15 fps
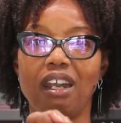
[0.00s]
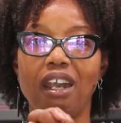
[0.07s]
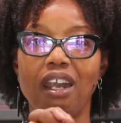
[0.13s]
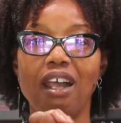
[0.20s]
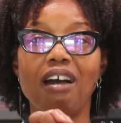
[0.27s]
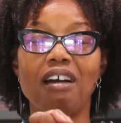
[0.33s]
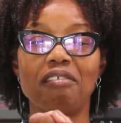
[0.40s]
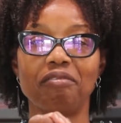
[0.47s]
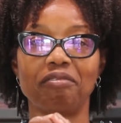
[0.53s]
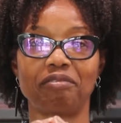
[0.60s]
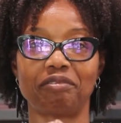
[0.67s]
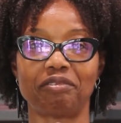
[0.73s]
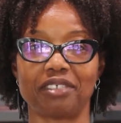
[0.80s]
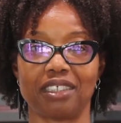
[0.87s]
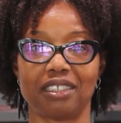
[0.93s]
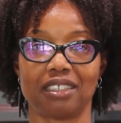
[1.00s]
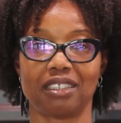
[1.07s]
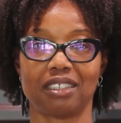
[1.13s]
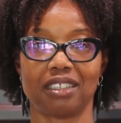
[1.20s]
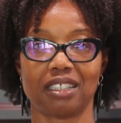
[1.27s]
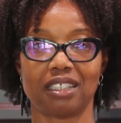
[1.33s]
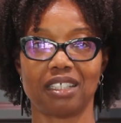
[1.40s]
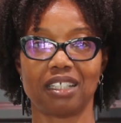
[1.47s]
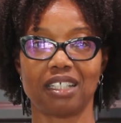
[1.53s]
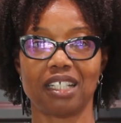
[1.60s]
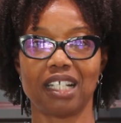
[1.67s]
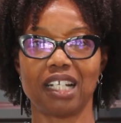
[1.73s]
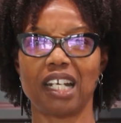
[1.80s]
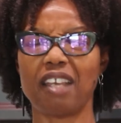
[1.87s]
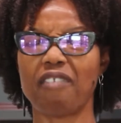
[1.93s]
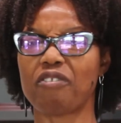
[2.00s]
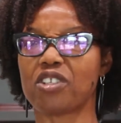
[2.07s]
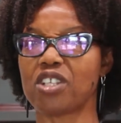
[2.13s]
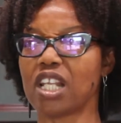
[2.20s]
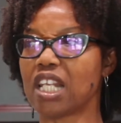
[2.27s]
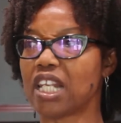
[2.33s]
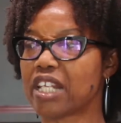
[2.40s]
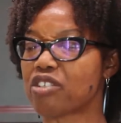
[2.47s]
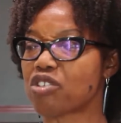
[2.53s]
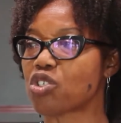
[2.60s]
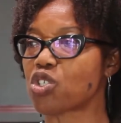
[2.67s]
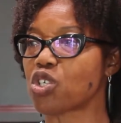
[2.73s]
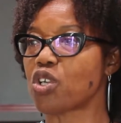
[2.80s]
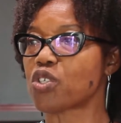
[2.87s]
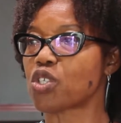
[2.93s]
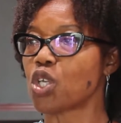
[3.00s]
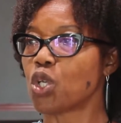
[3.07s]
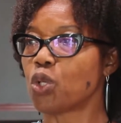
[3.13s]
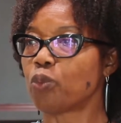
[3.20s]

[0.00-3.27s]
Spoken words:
love. Let us just